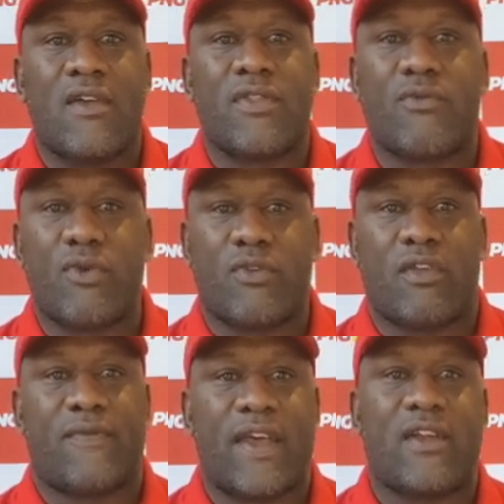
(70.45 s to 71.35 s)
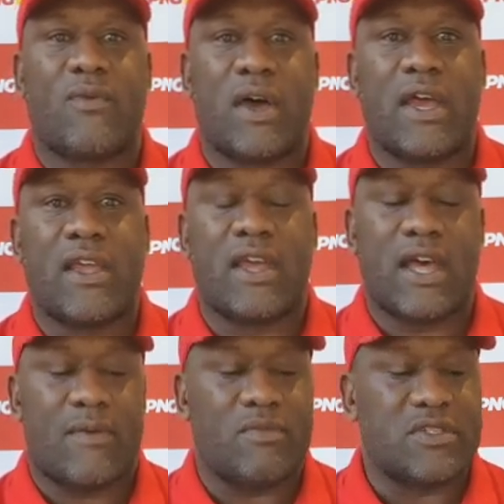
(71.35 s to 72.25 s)
the Roosters found a way
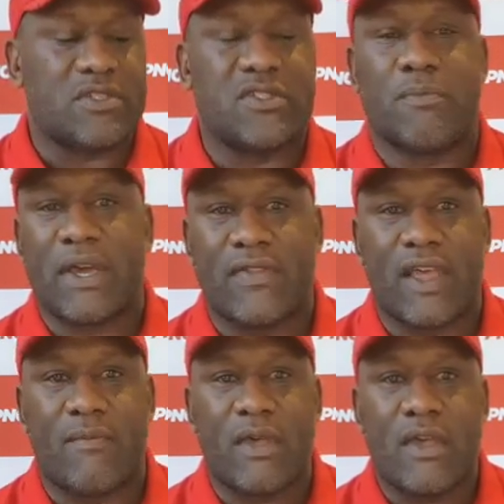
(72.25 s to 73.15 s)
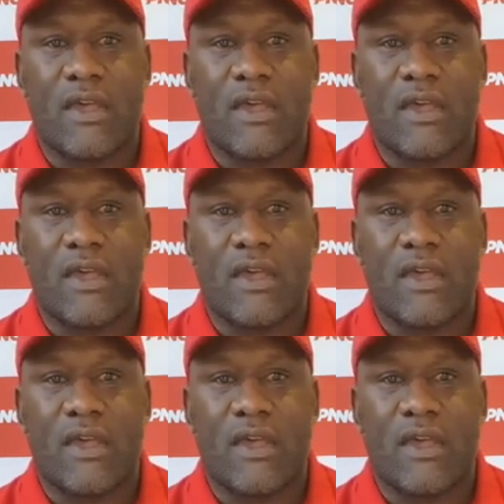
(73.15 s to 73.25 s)
to beat them.